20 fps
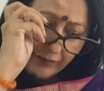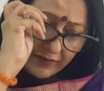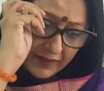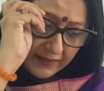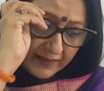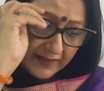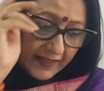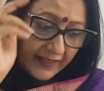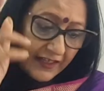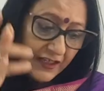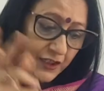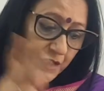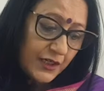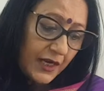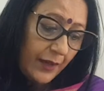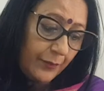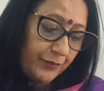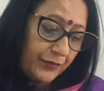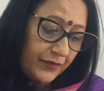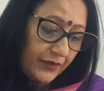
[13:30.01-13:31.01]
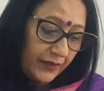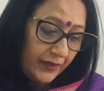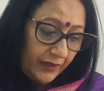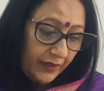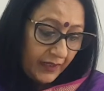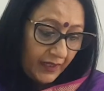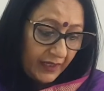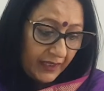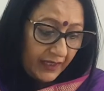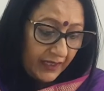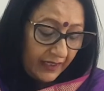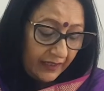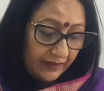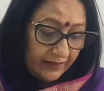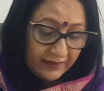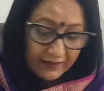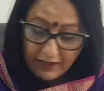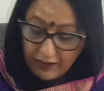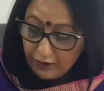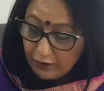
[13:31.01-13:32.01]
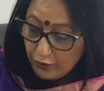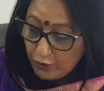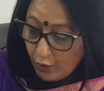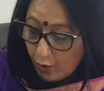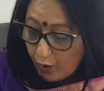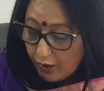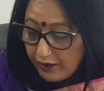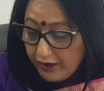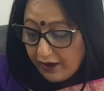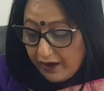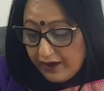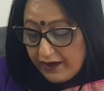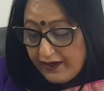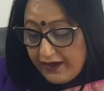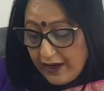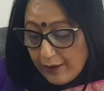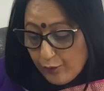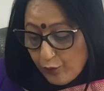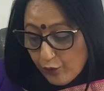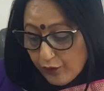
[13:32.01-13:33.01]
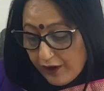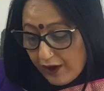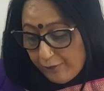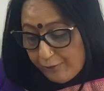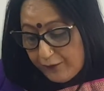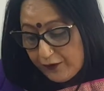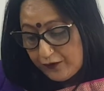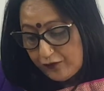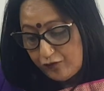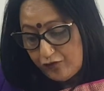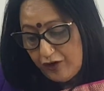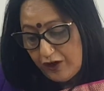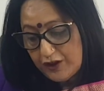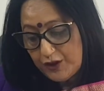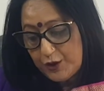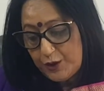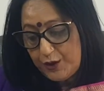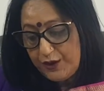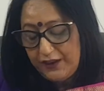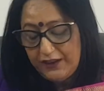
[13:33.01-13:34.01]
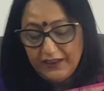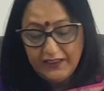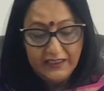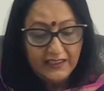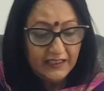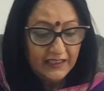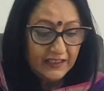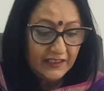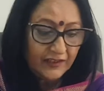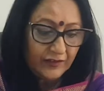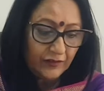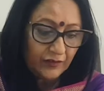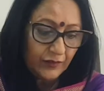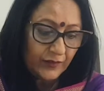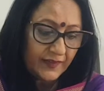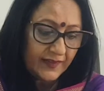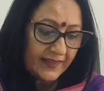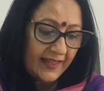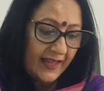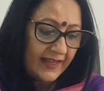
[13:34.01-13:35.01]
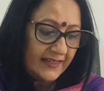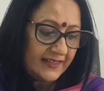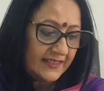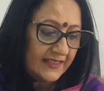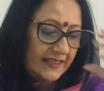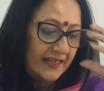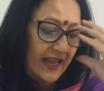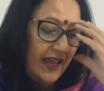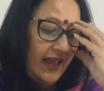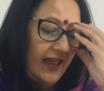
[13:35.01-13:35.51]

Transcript: the second chapter is your demographic structure in the Indian society,